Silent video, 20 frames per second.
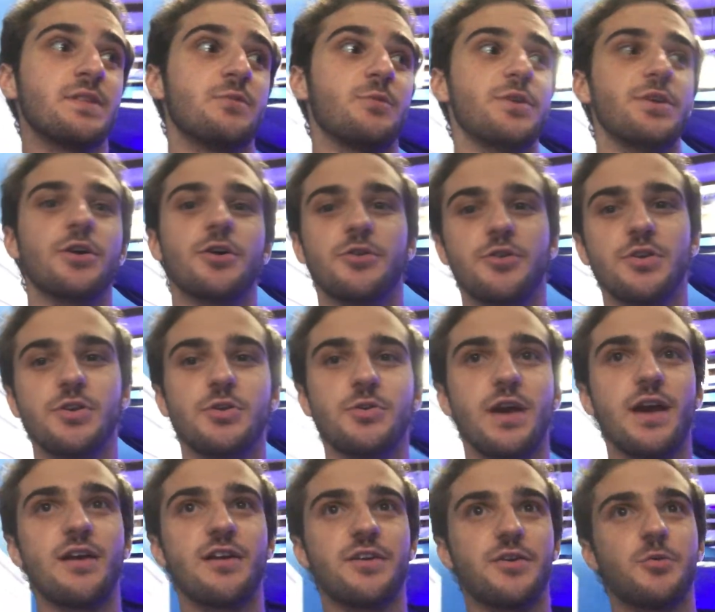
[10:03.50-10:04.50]
when you go to a new
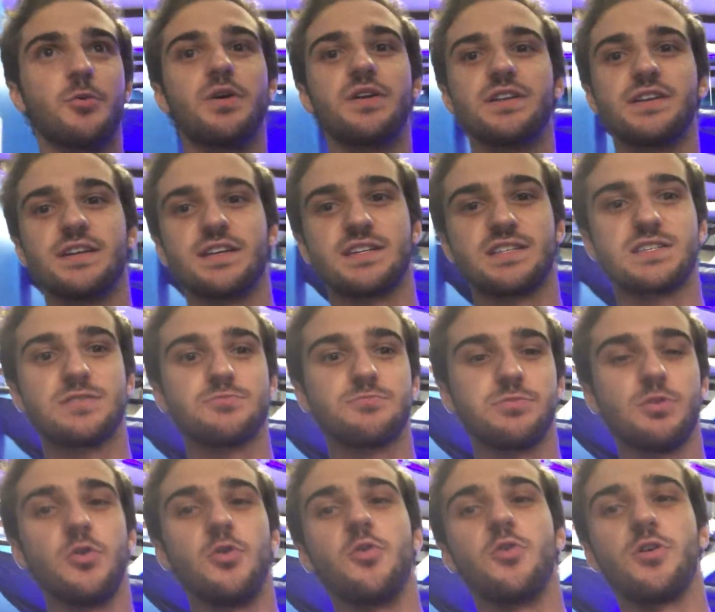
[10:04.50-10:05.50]
area, you want to
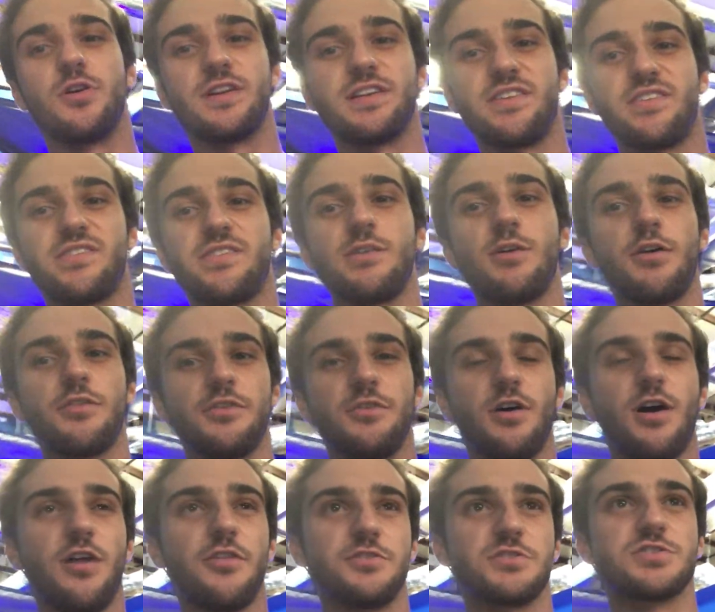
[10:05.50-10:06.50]
explore and see all the
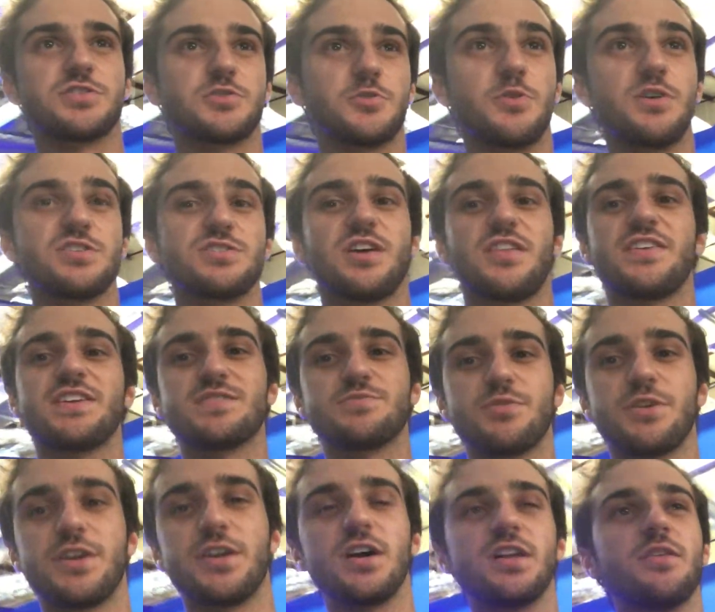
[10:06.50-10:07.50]
other stores. So I think it's
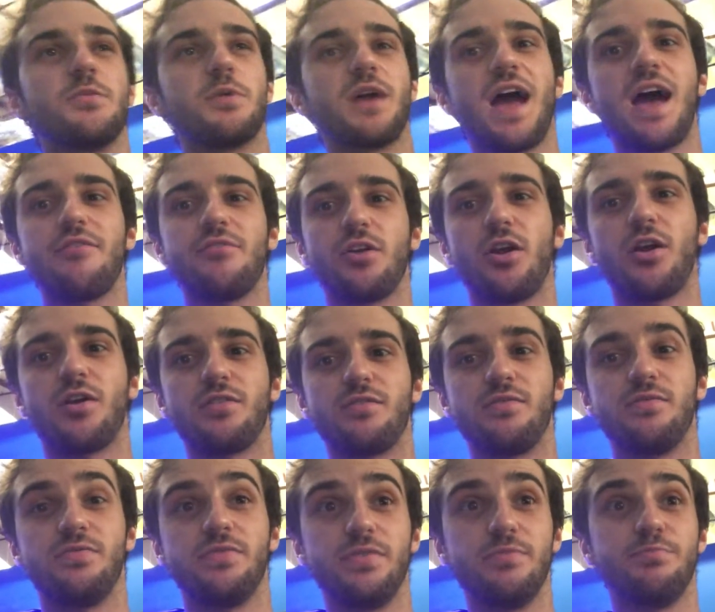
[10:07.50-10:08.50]
pretty good that we're having our
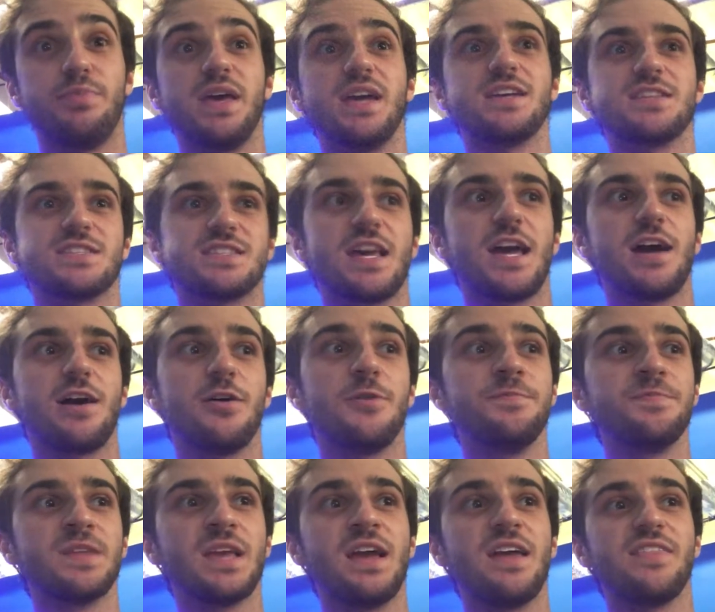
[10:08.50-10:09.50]
big sale
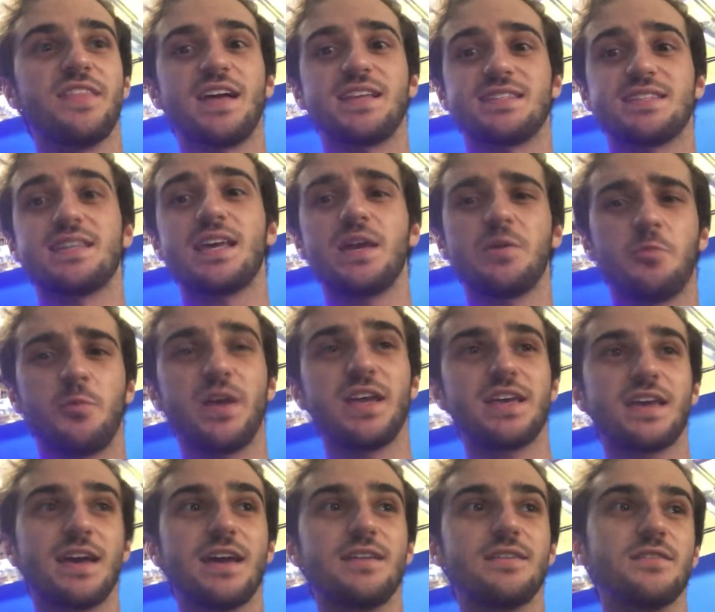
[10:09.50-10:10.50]
that same
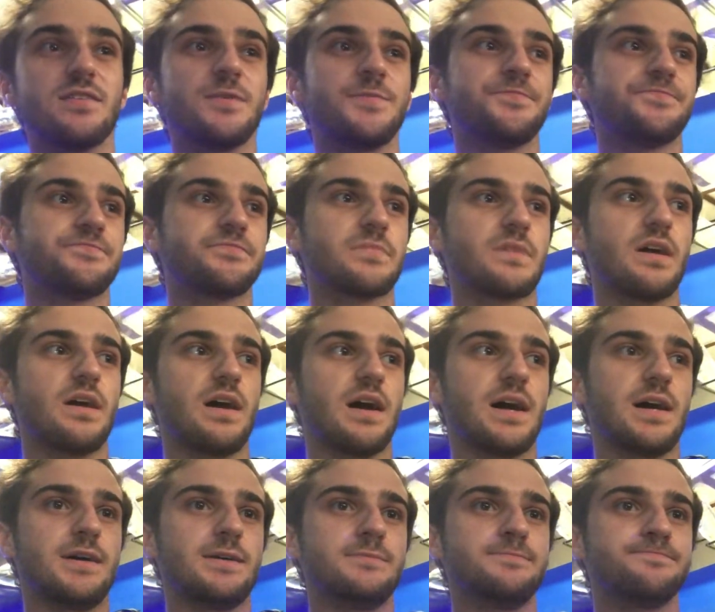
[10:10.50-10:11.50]
weekend,
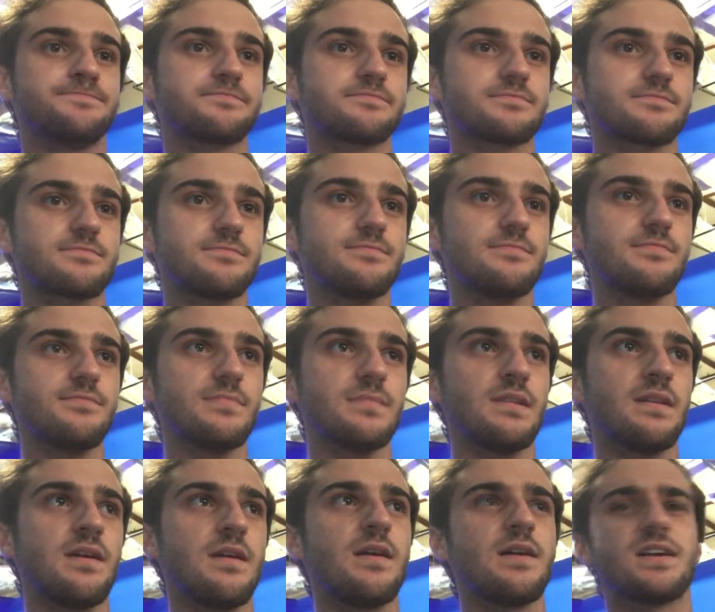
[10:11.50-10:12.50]
because
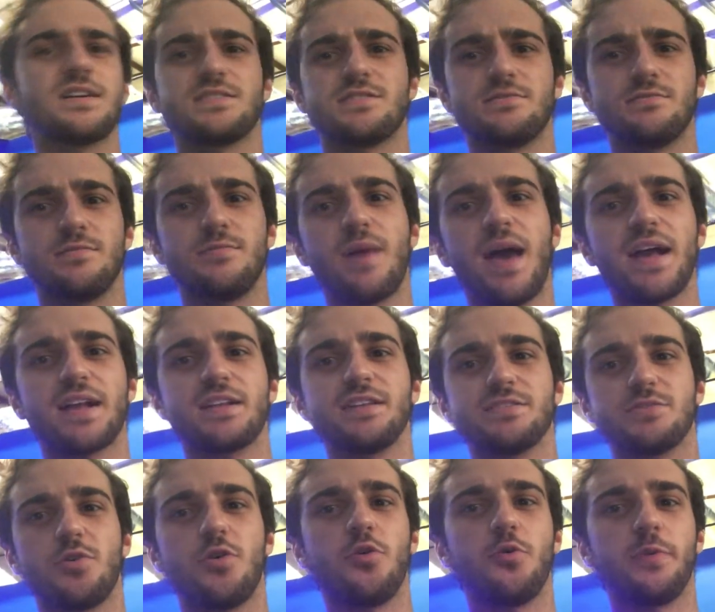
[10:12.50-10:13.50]
um, MACNA
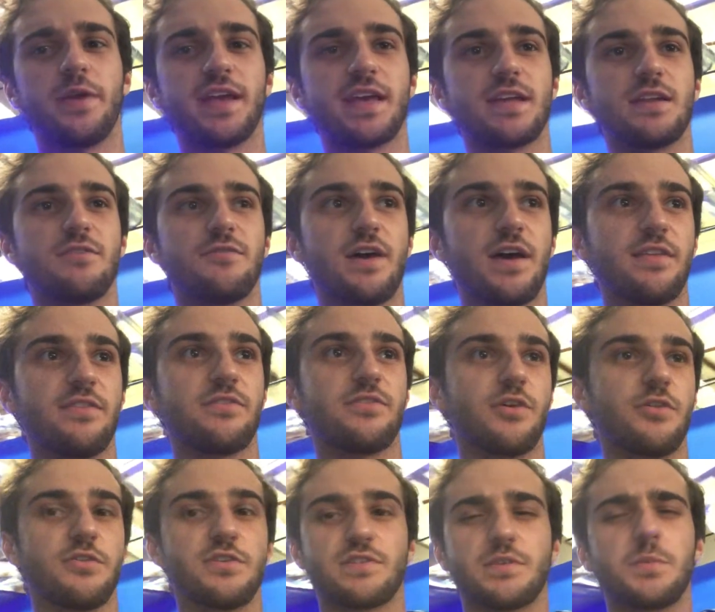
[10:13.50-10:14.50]
is a whole weekend event.
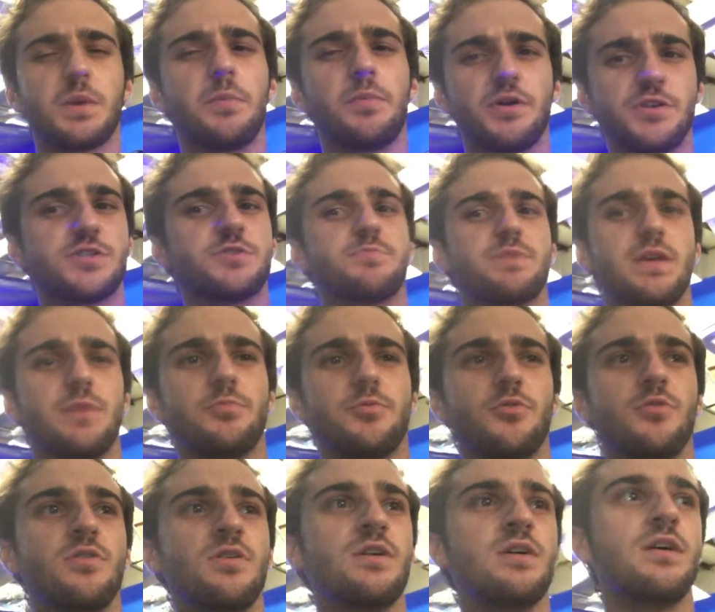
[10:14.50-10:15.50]
So there's gonna be a bunch of
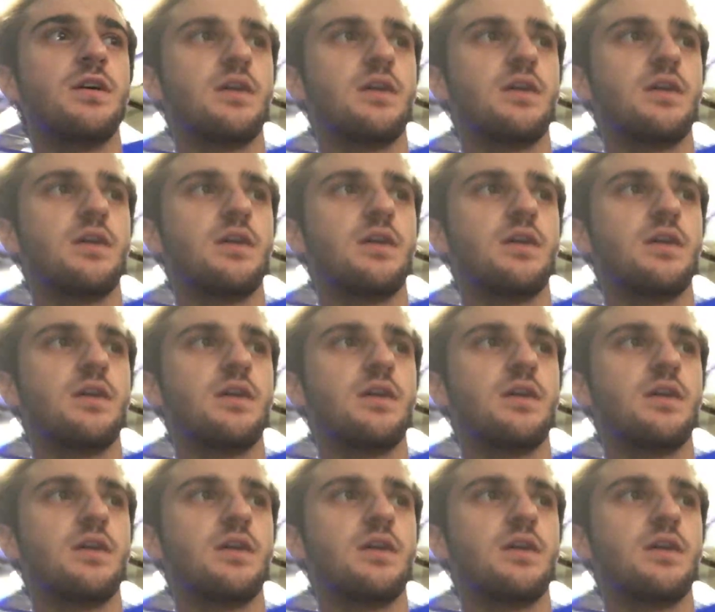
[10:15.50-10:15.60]
people.